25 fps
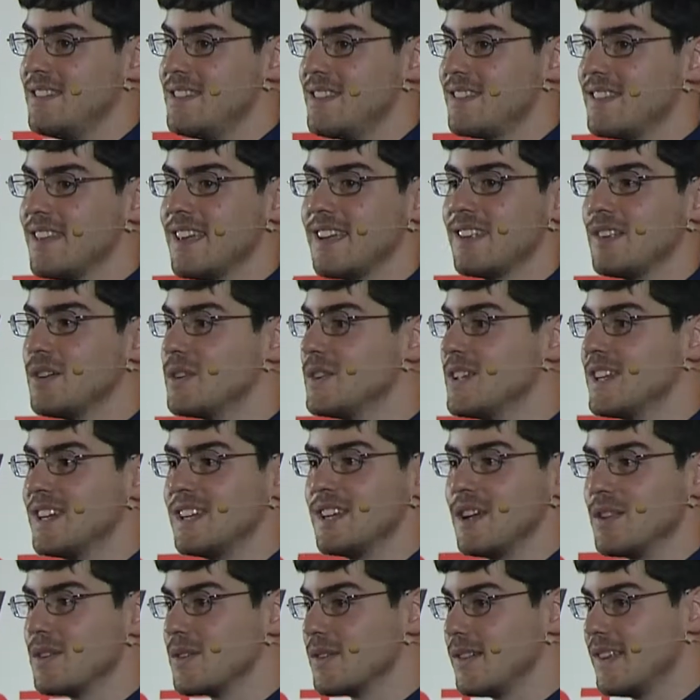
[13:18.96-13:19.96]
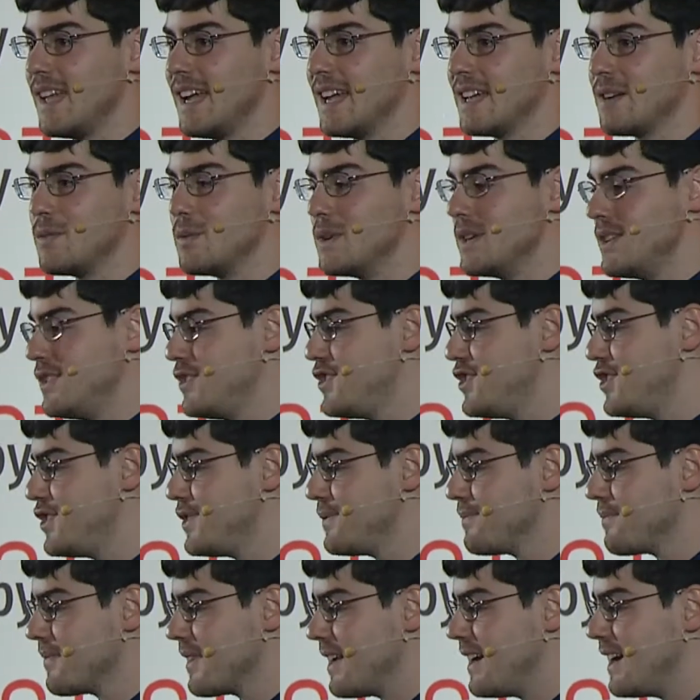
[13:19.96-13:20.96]
It's like learning another language.
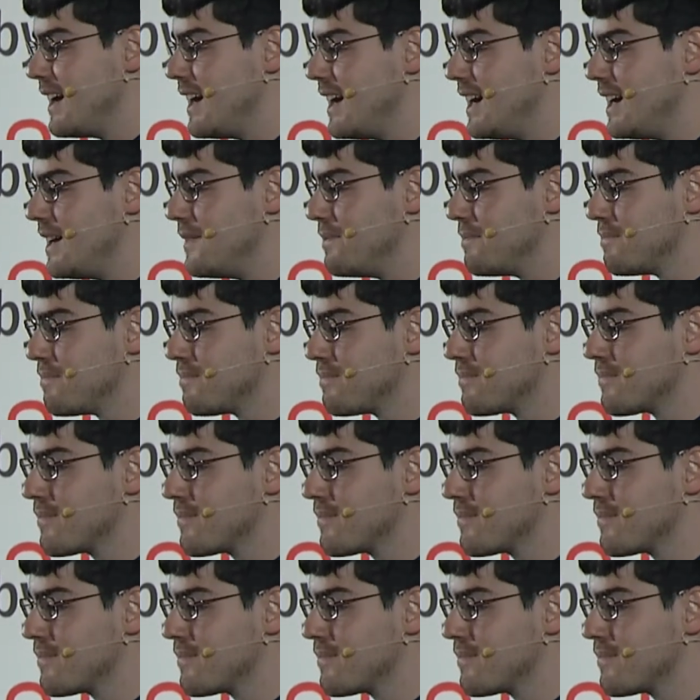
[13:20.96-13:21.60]
Of